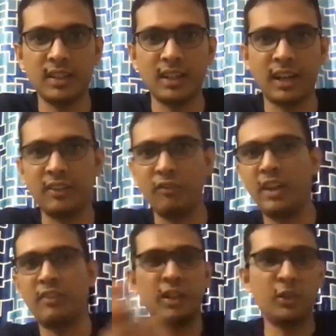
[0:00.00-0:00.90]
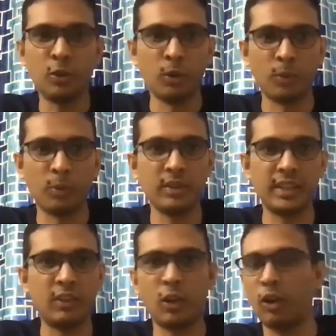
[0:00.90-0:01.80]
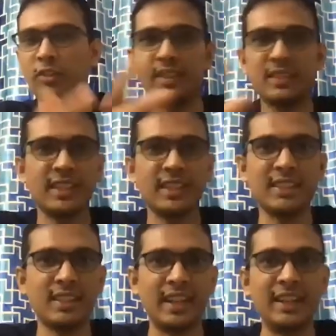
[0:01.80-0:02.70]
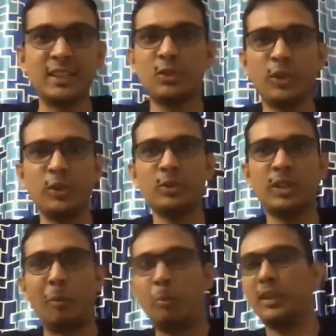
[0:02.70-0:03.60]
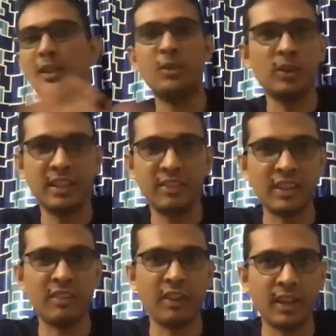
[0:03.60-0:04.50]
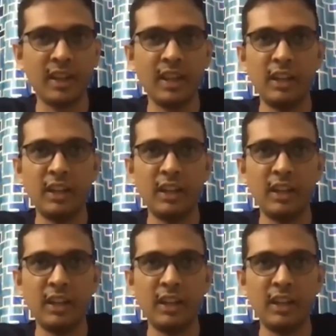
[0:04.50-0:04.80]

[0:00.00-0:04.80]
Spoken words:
and where will it go. They will always think that it is going to completely go in a different way.